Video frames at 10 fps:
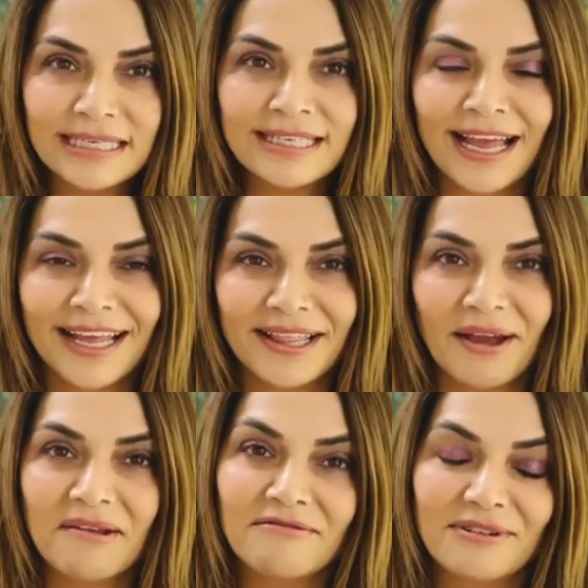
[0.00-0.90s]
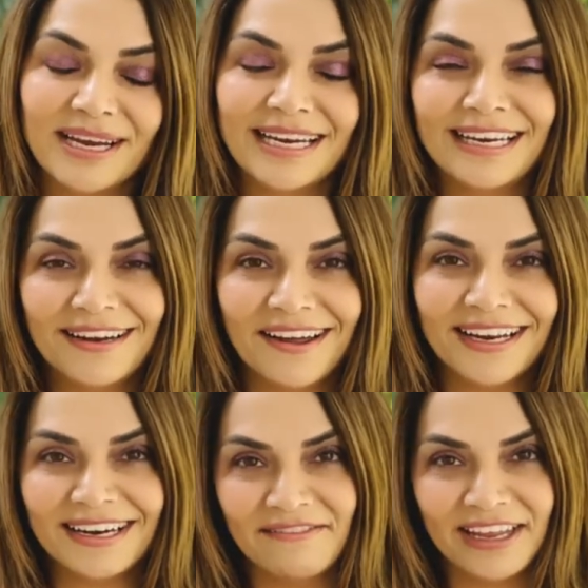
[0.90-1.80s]
to say that I really
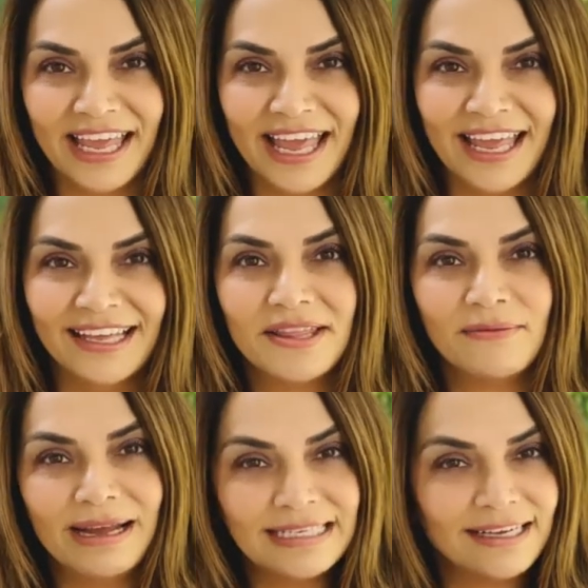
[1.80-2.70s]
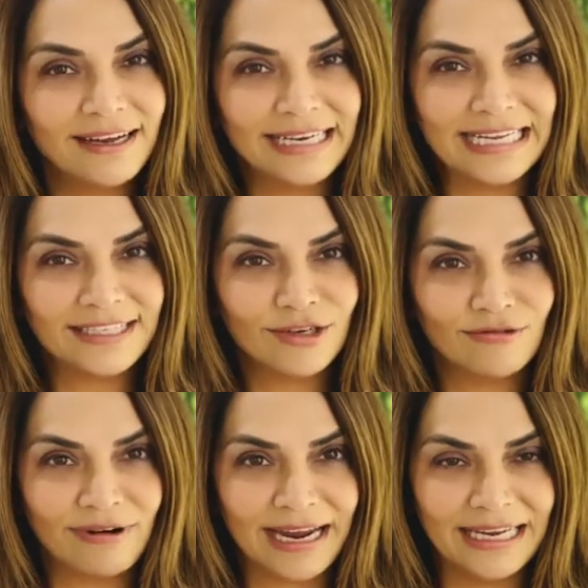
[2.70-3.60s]
like living here. The West Side is
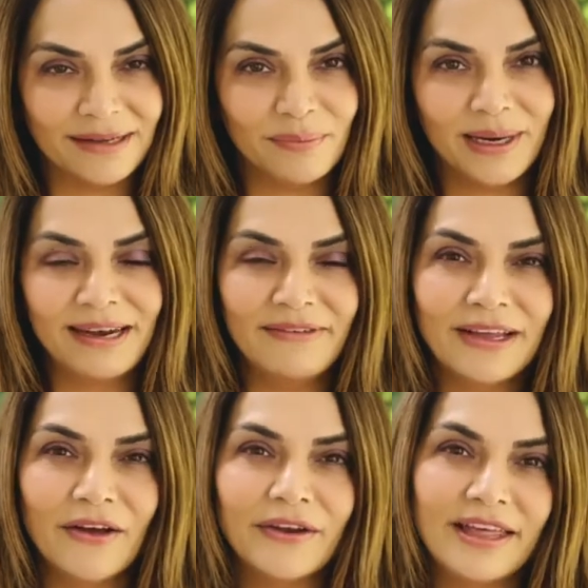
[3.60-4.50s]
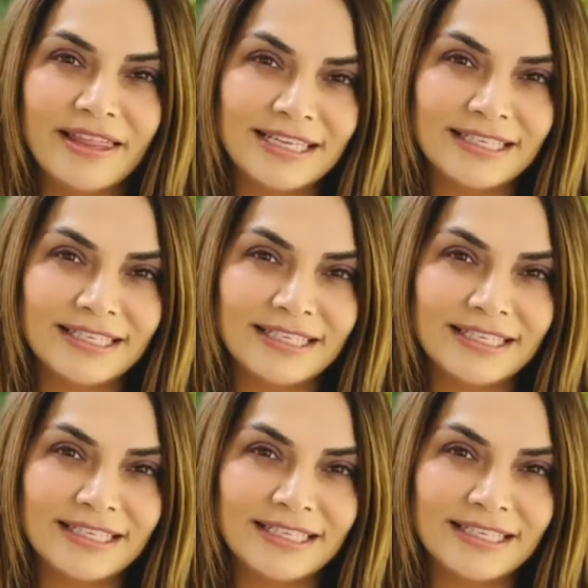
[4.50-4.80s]
great, but living on this